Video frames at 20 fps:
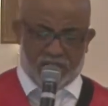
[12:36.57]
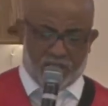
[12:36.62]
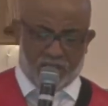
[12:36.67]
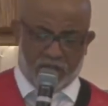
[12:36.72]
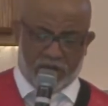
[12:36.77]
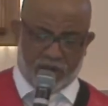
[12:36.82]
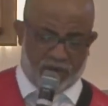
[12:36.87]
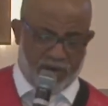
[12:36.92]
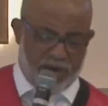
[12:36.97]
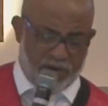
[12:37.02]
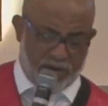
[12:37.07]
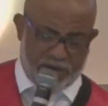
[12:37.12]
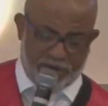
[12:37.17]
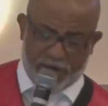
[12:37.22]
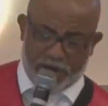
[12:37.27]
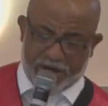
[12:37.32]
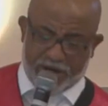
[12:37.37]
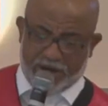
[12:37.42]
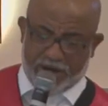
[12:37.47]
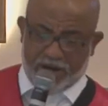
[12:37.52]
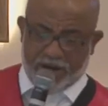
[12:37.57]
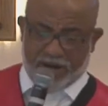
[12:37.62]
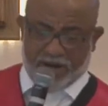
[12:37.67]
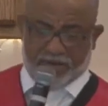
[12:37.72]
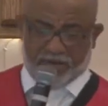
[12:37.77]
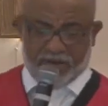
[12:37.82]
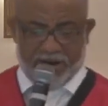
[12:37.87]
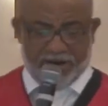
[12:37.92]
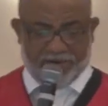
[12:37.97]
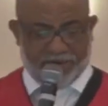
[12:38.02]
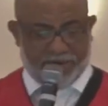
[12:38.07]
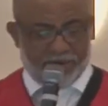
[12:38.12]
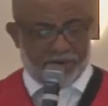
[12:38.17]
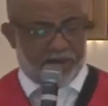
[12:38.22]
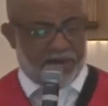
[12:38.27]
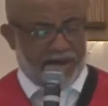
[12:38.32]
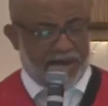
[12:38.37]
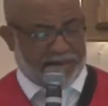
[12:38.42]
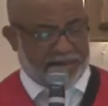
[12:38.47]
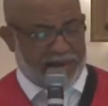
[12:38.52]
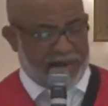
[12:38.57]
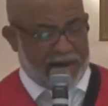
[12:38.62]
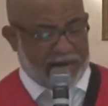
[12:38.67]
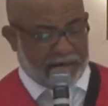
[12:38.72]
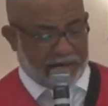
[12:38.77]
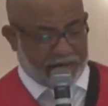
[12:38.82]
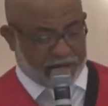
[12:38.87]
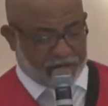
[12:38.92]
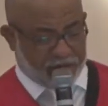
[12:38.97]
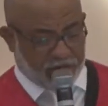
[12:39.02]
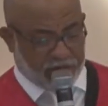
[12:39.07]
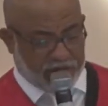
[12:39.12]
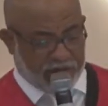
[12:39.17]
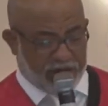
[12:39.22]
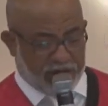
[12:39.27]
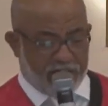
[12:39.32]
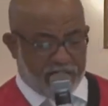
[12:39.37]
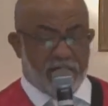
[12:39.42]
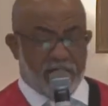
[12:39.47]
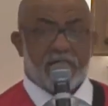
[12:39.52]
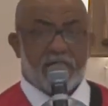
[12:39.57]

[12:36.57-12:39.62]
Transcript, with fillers: What are we repenting of, Reverend? Idolatry.